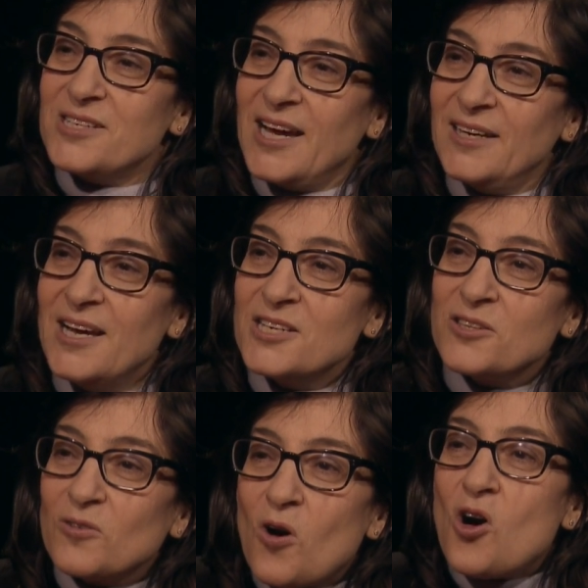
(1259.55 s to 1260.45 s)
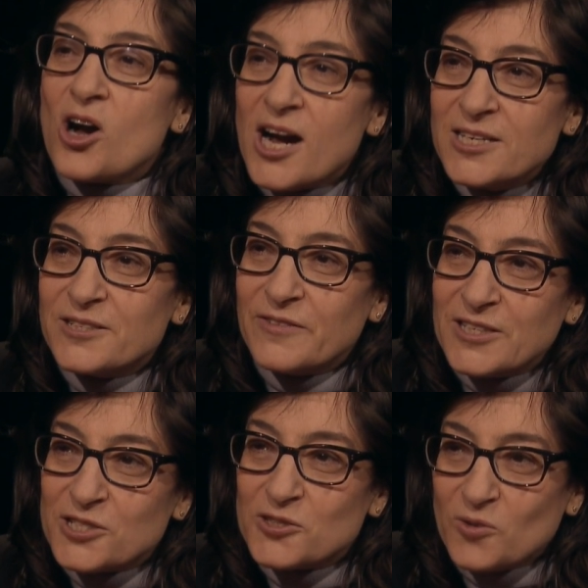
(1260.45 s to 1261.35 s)
And so there are all kinds of
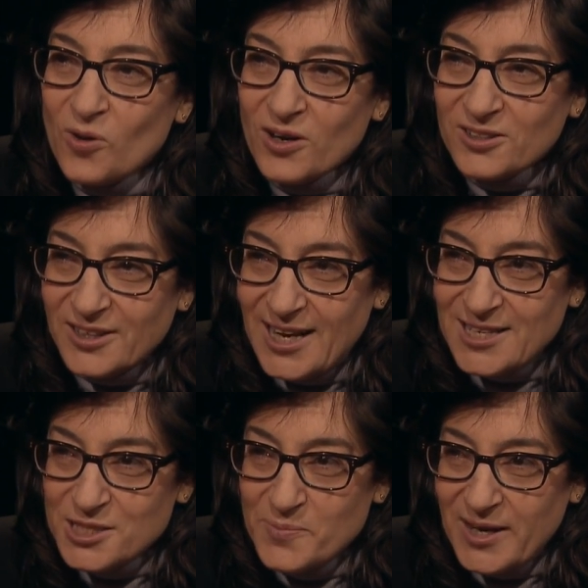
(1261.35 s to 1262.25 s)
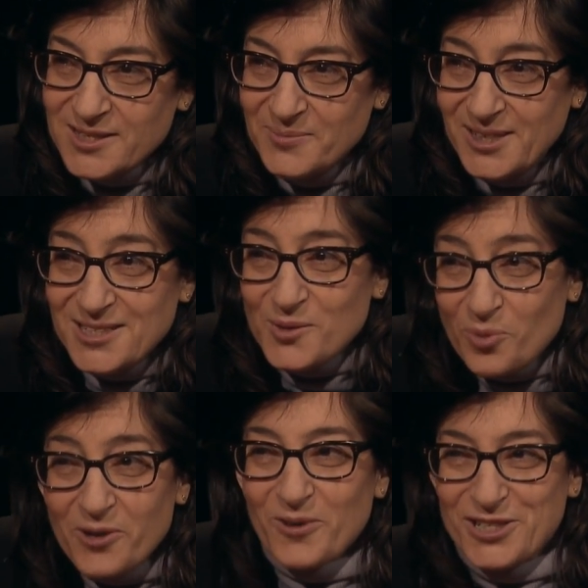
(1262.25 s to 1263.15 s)
historical aspects. I mean, it's a
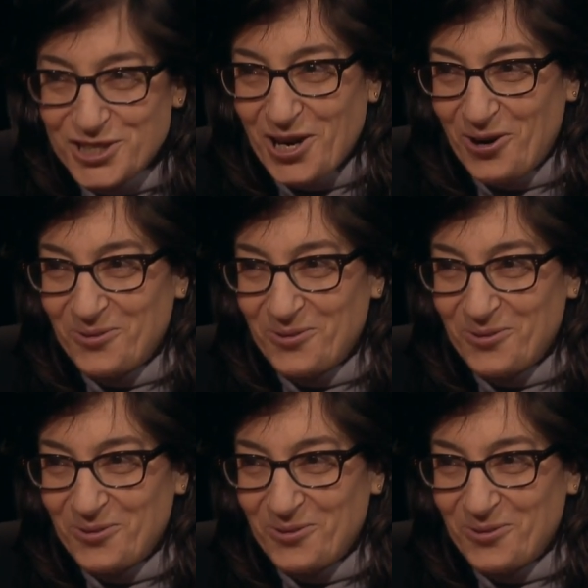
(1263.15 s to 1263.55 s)
Broadway show.